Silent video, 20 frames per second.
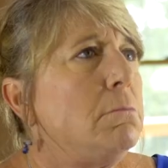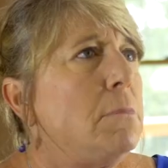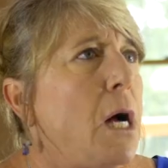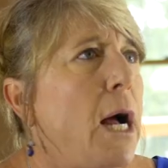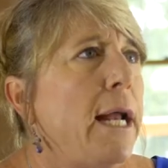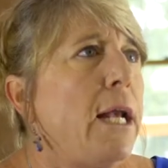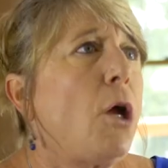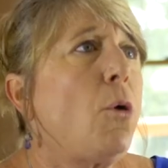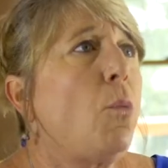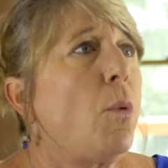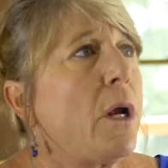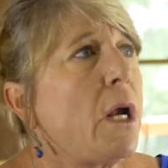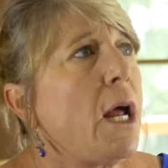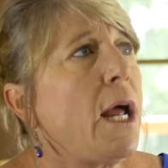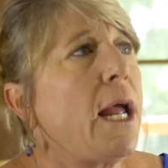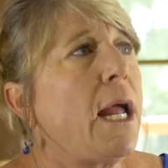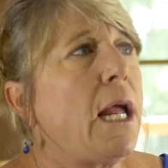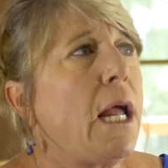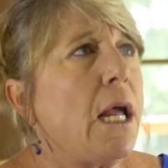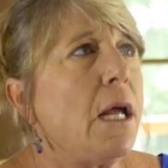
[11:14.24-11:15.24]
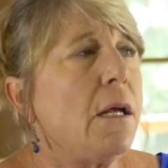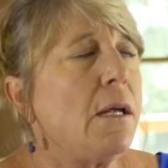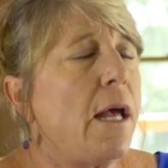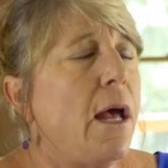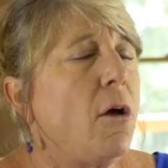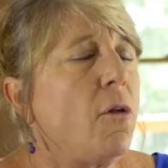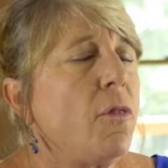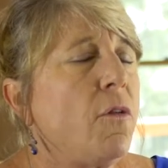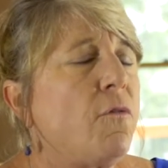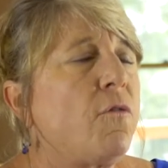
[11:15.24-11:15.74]
I know when I
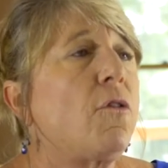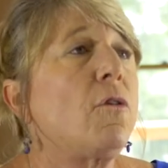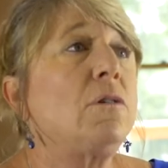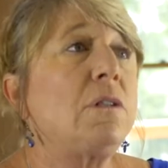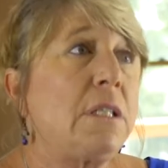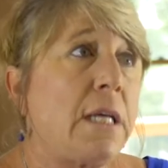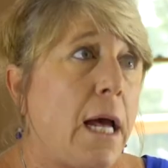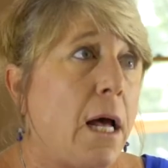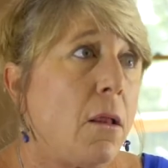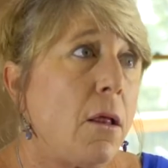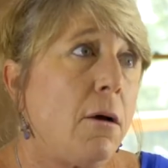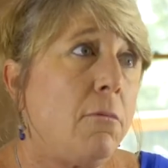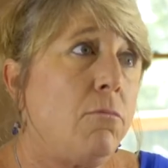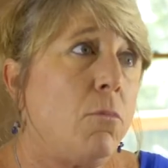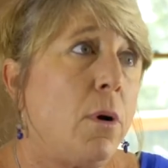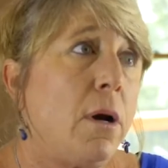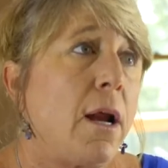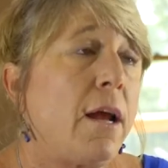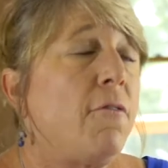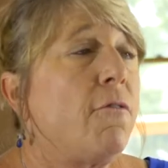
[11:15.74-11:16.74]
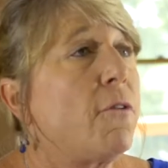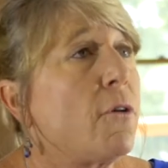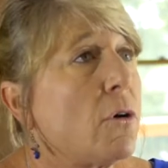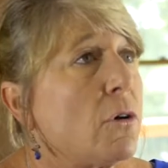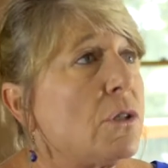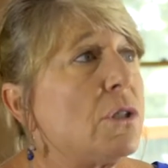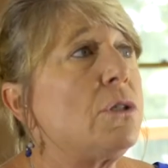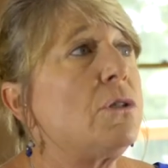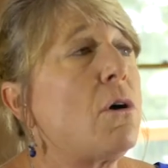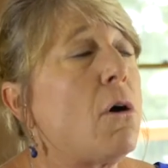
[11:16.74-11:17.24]
held the first gala, when I
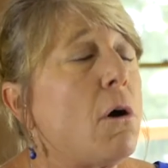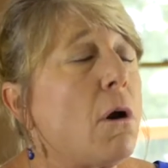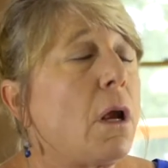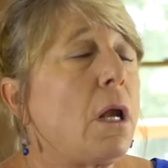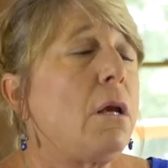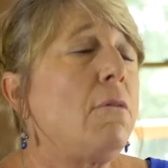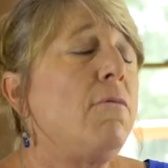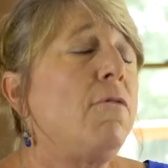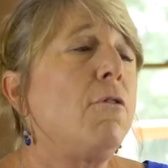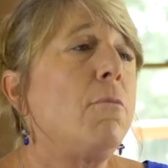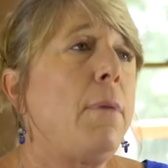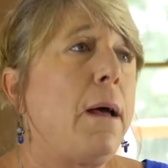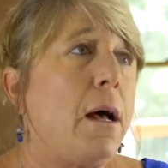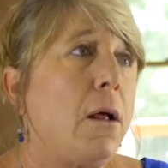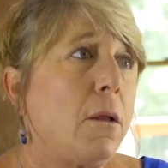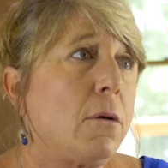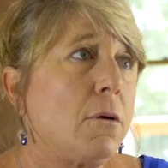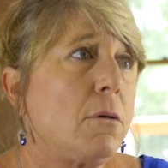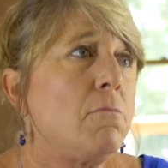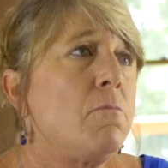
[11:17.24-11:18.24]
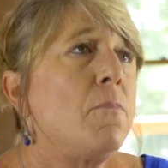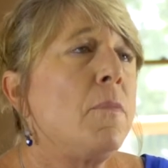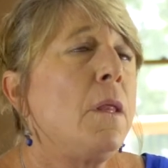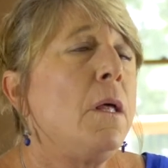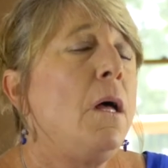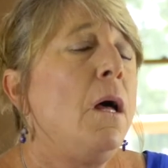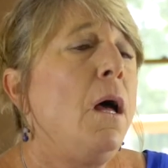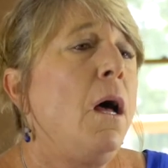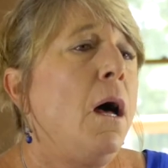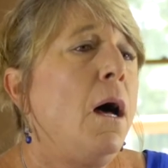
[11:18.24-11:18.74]
first started for Ballard,
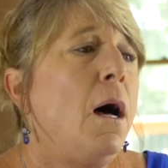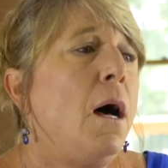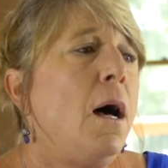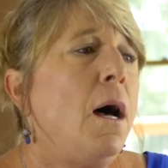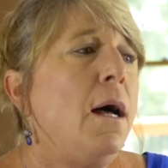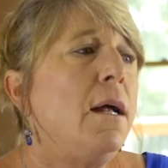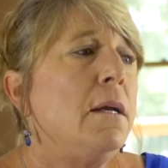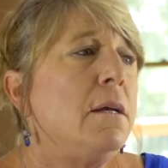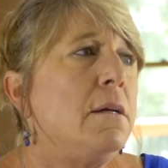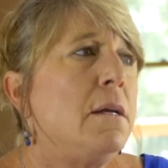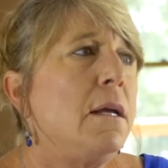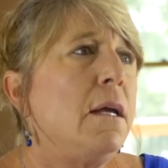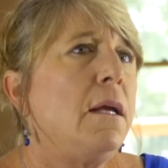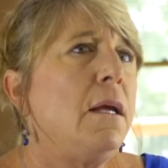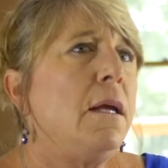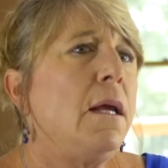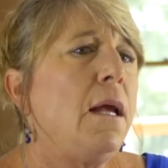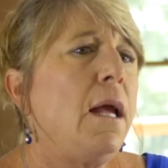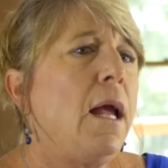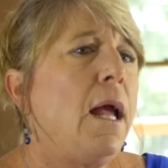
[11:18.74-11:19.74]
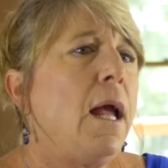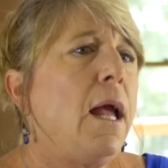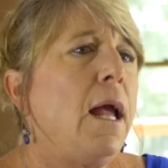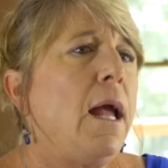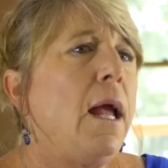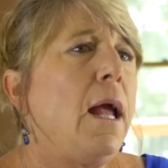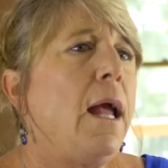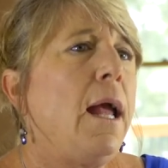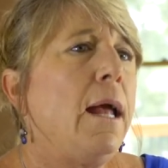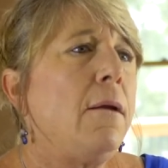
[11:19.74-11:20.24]
and
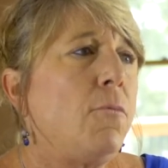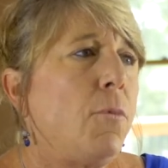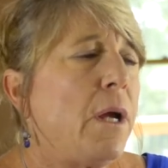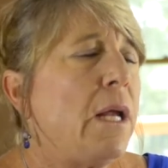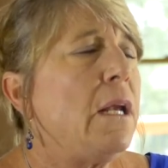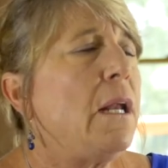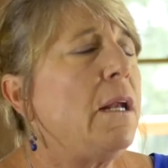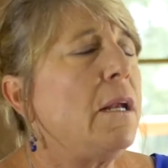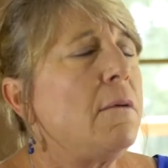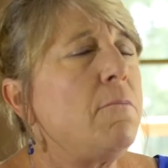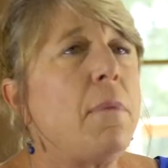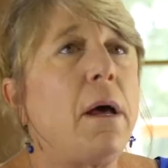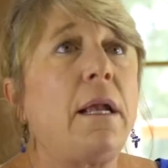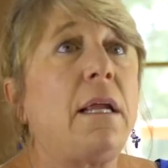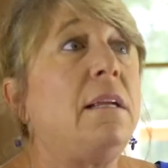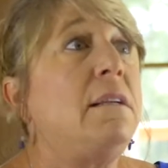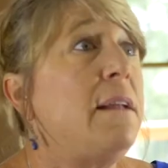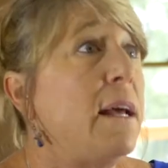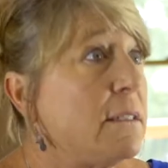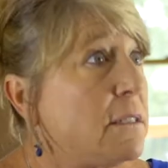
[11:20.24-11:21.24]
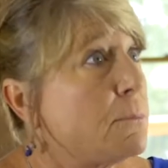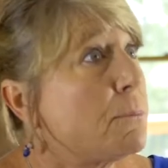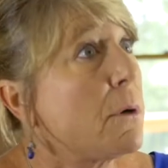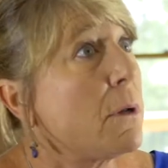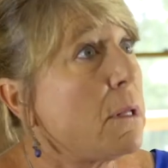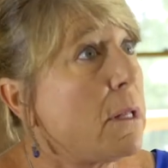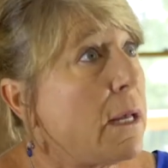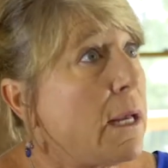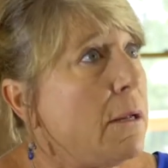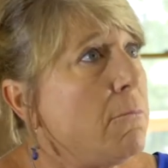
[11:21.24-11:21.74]
we needed money
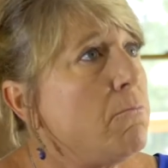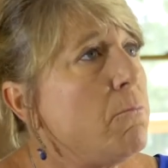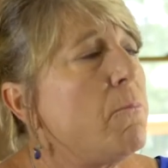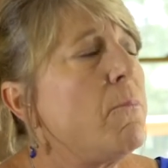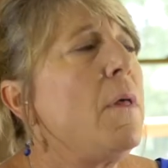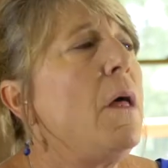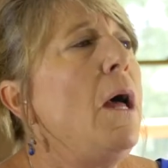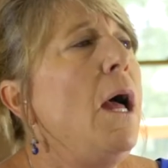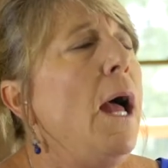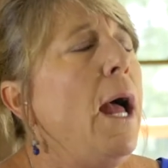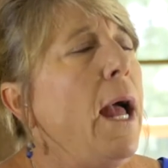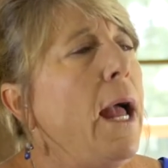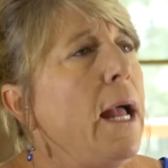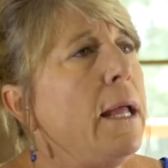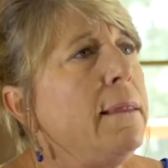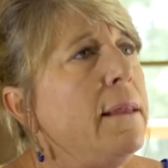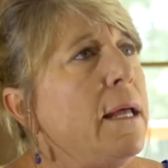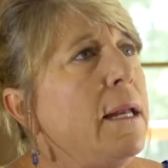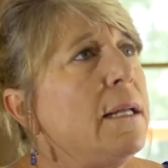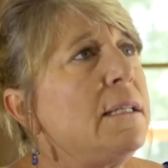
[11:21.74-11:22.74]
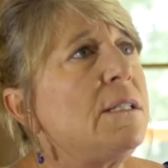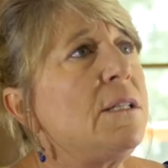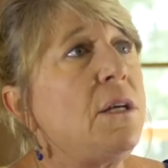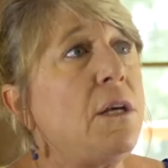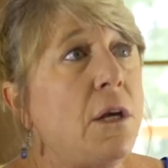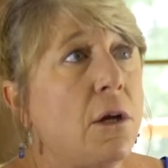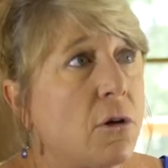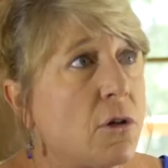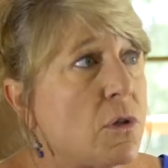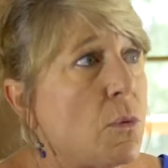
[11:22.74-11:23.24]
desperately. And then as the
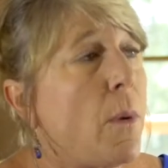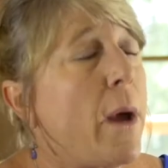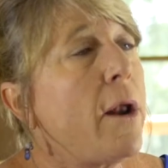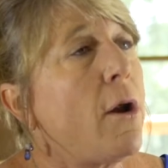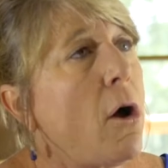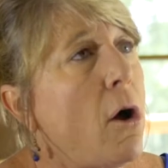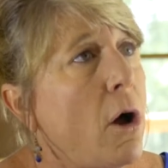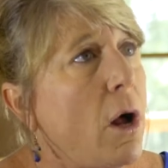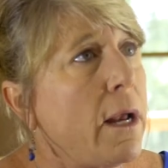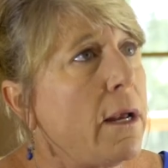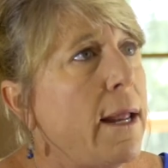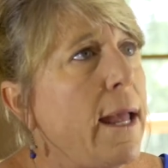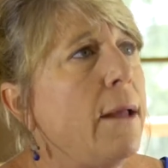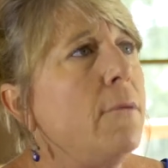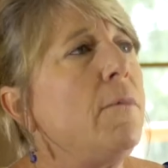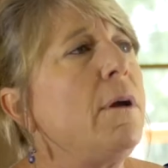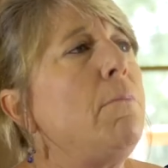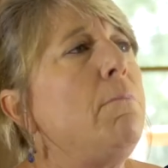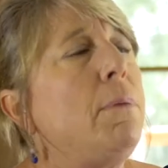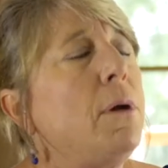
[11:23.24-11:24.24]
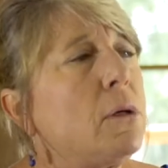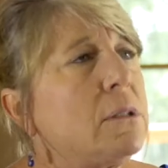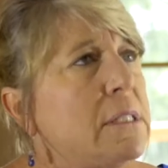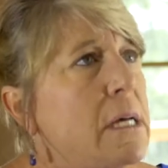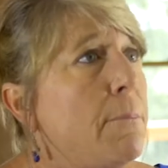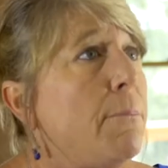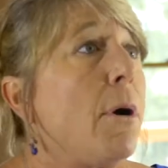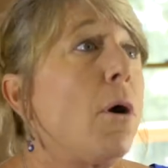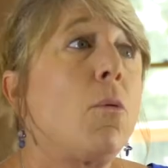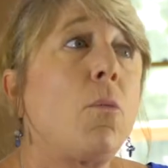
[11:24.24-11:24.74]
years went on and we built
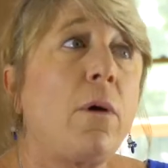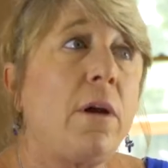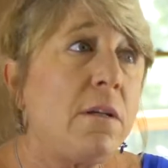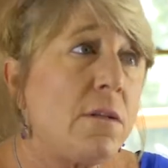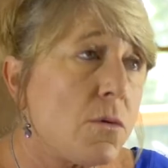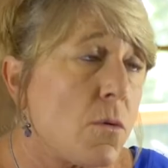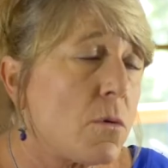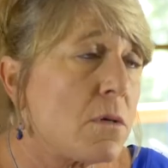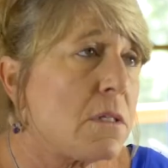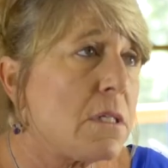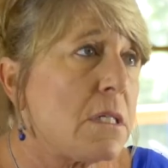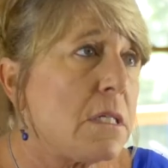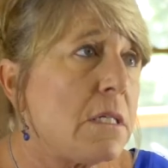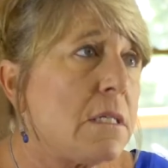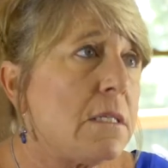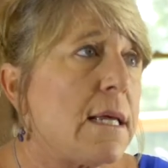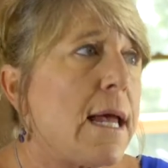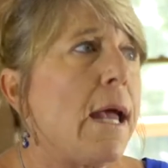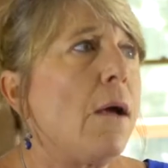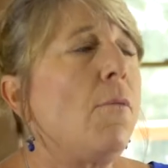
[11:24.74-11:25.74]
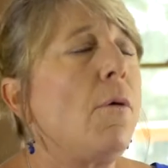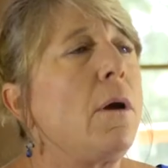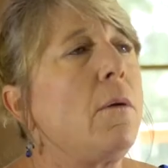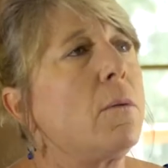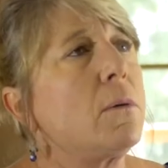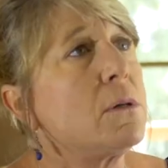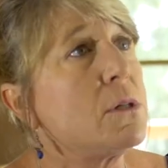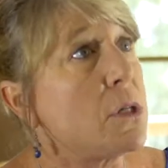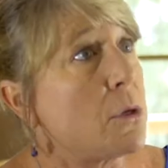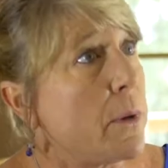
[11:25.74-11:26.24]
up our resources and we
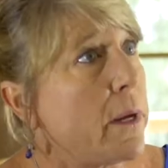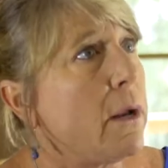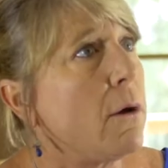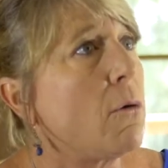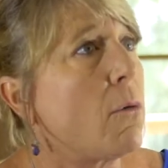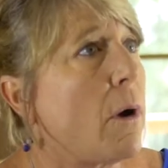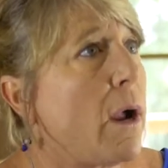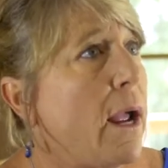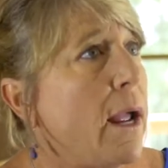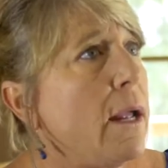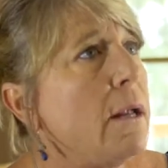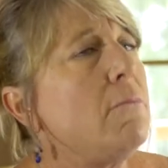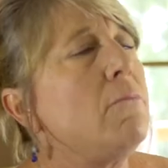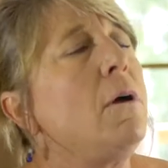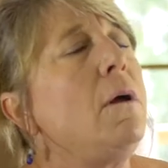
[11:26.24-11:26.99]
were doing great,